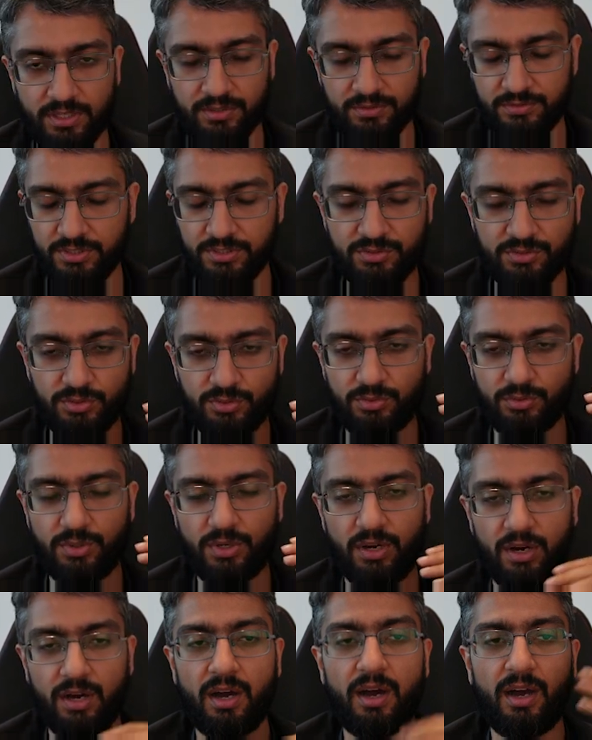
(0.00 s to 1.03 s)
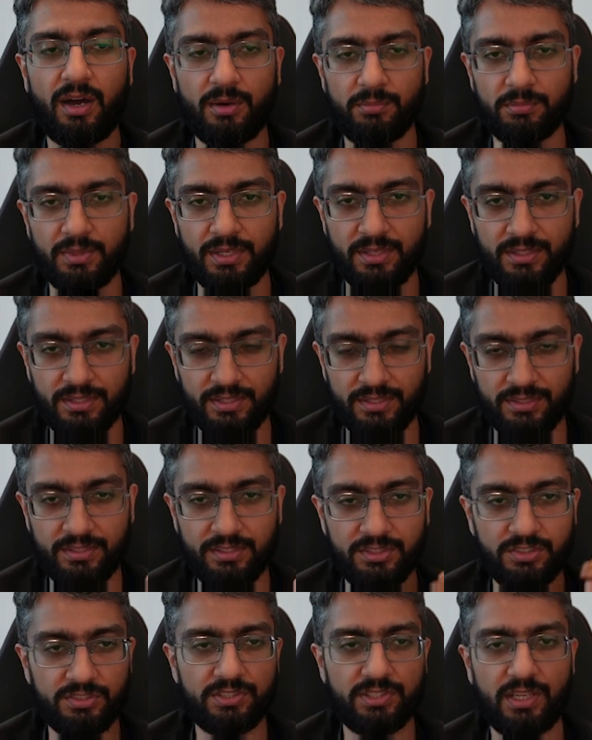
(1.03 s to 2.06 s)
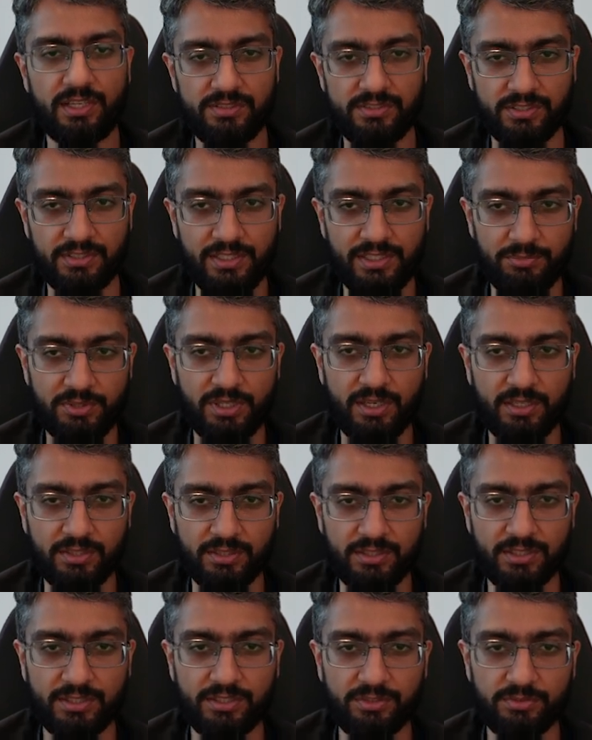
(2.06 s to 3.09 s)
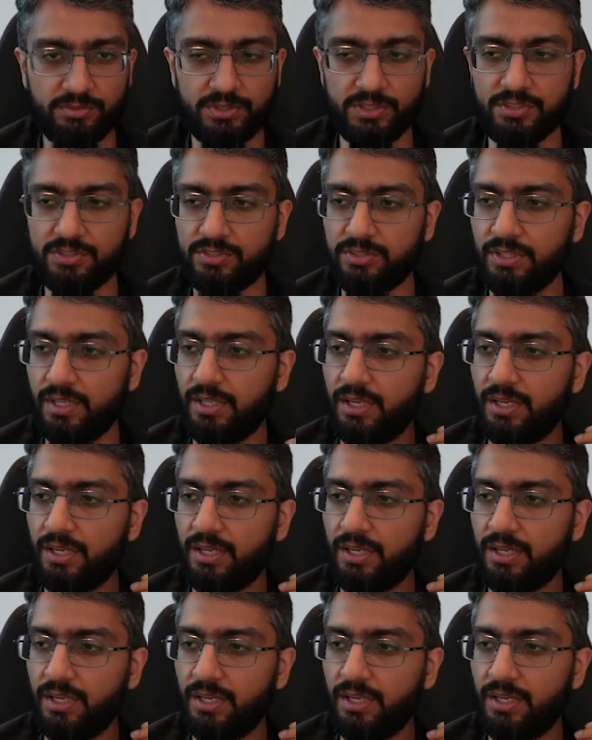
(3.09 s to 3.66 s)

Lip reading: There's no harm in initializing the API connector first.